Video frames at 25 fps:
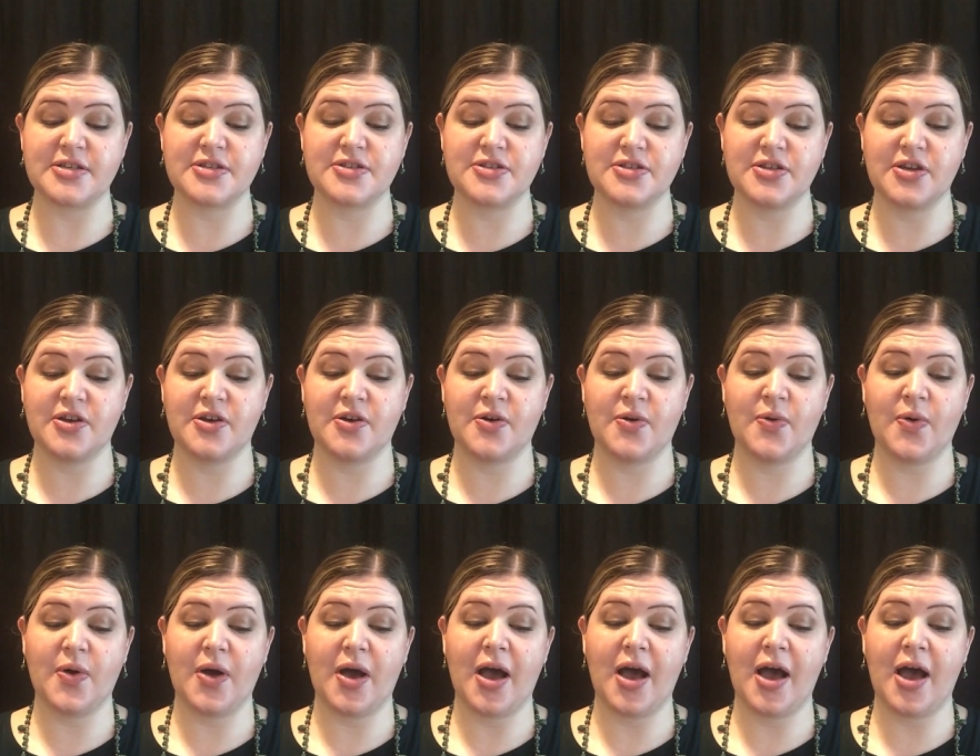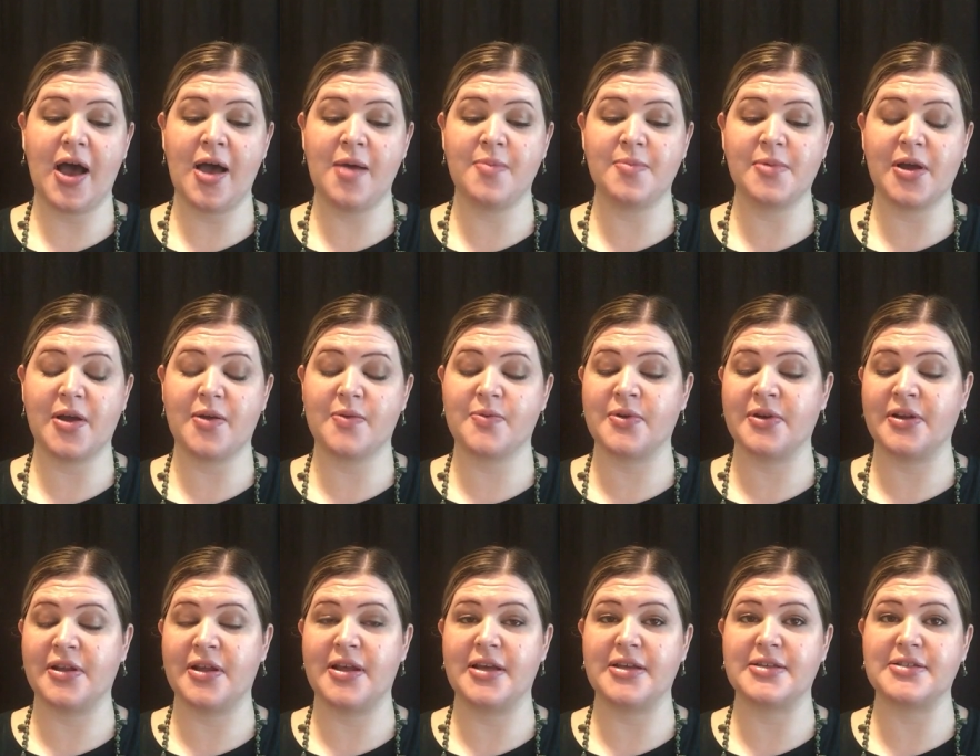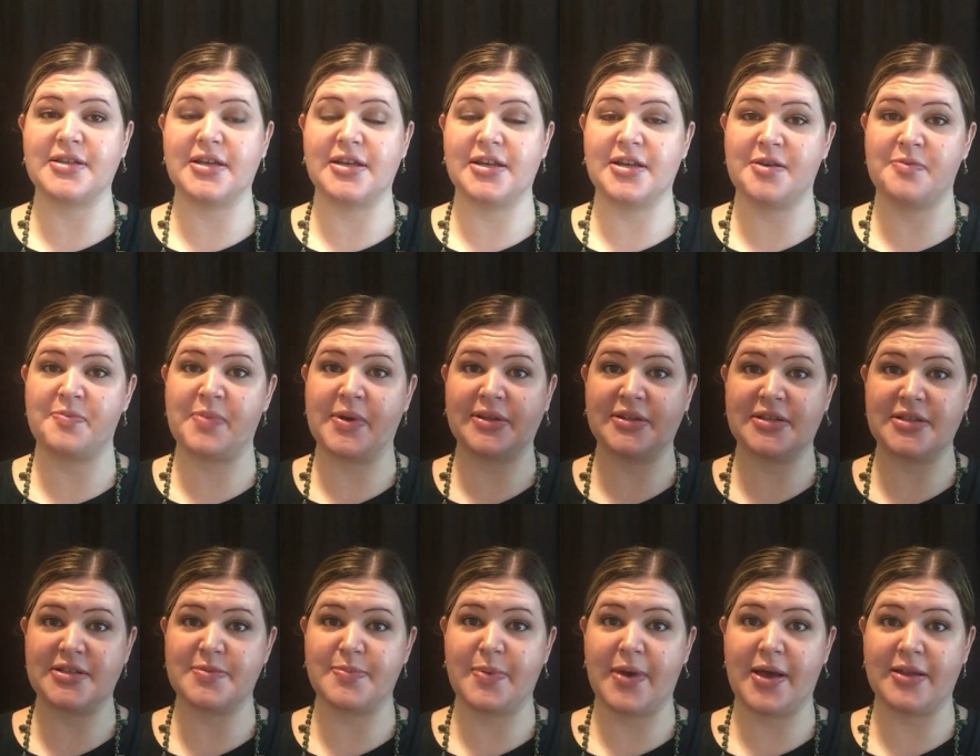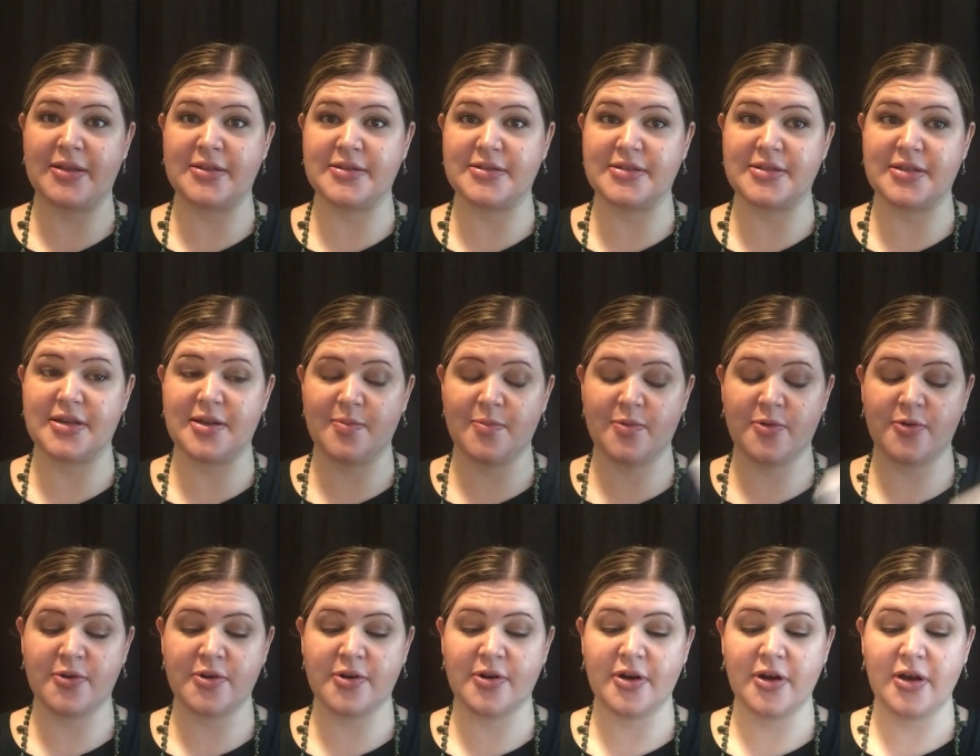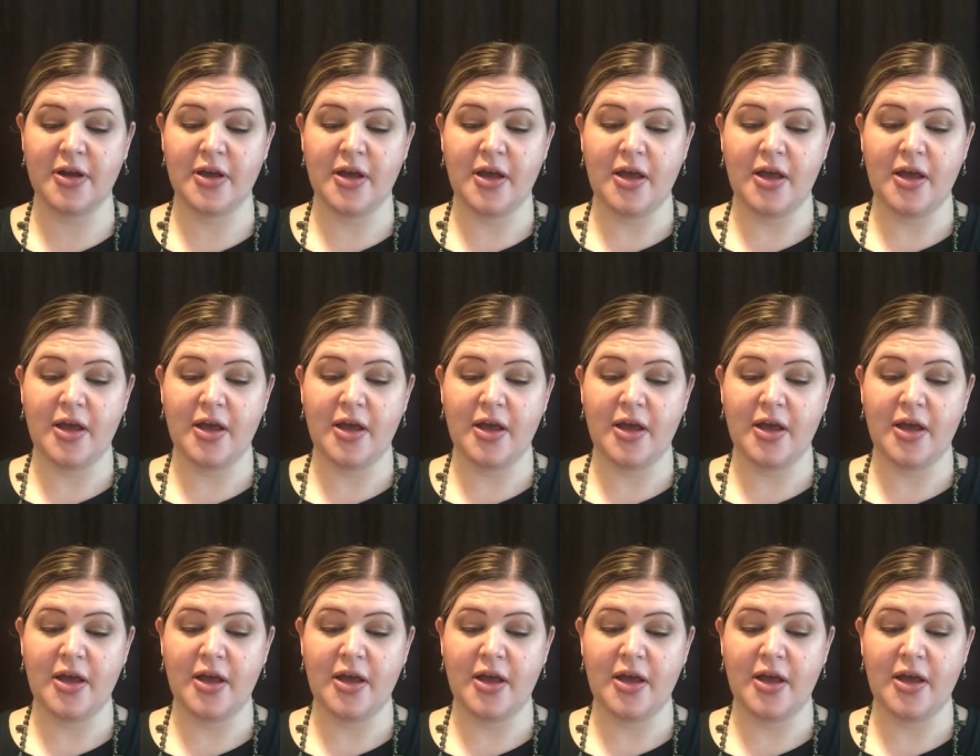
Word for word: So I'm not really excited about these palettes anymore.